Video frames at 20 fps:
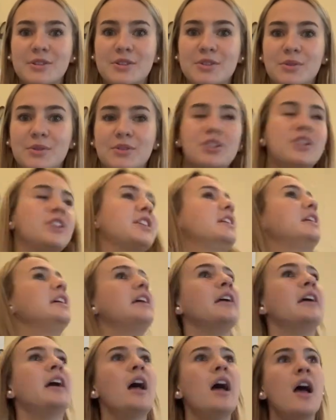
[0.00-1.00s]
soldier,
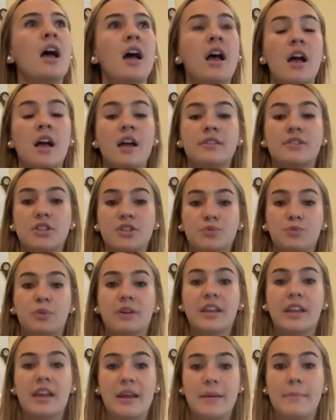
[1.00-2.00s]
he just
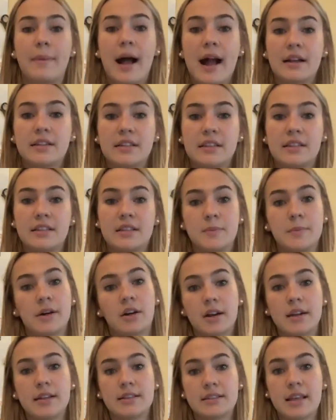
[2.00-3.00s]
really impacted the
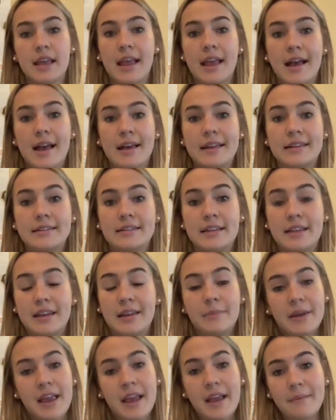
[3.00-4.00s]
spirits, and he
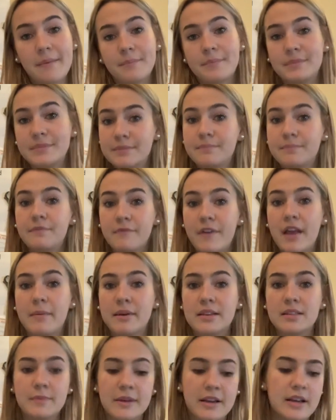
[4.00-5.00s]
became
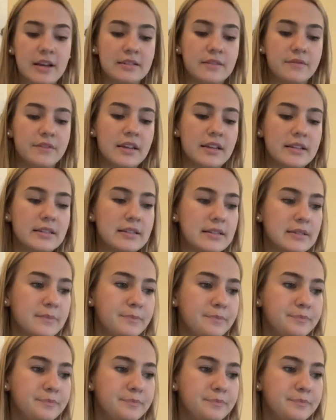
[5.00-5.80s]
famous because of this.